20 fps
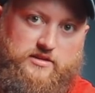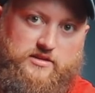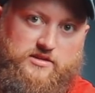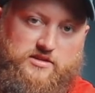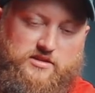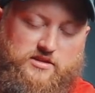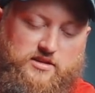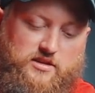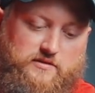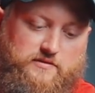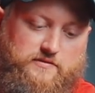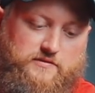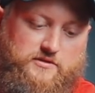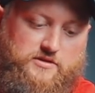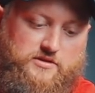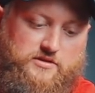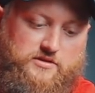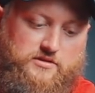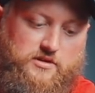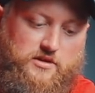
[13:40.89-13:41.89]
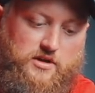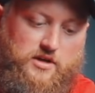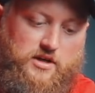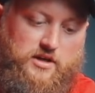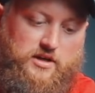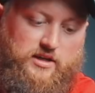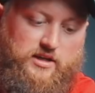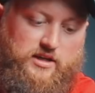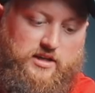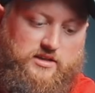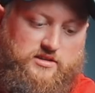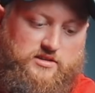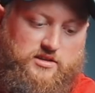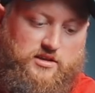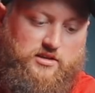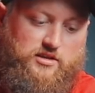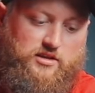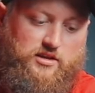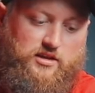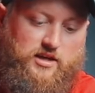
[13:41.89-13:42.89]
This stuff just gets
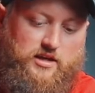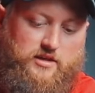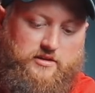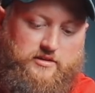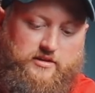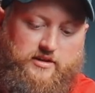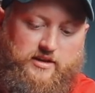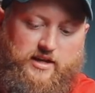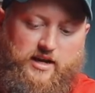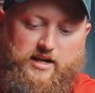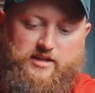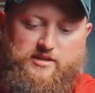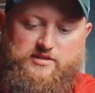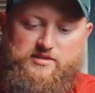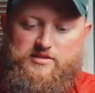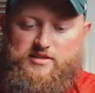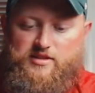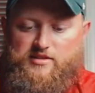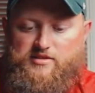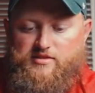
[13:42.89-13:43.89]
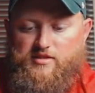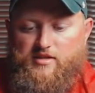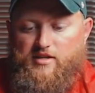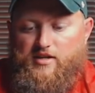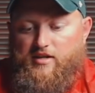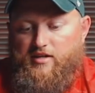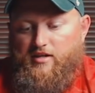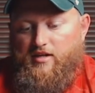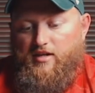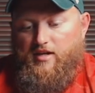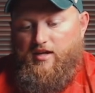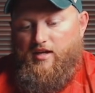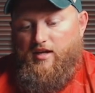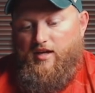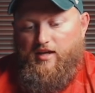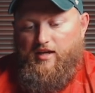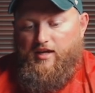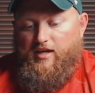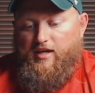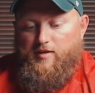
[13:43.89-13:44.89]
in the leather and kind of sits there
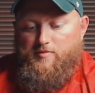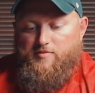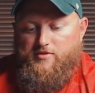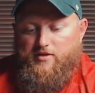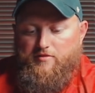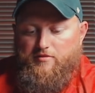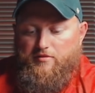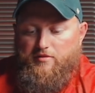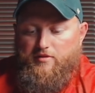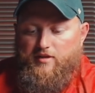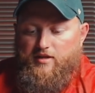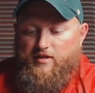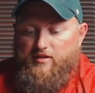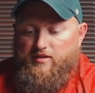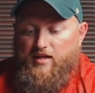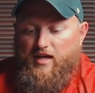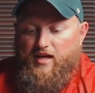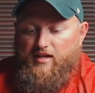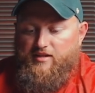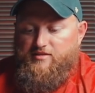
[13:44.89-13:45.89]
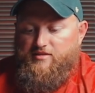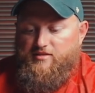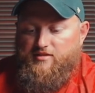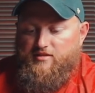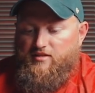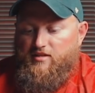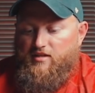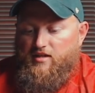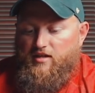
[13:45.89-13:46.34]
and keeps everything nice and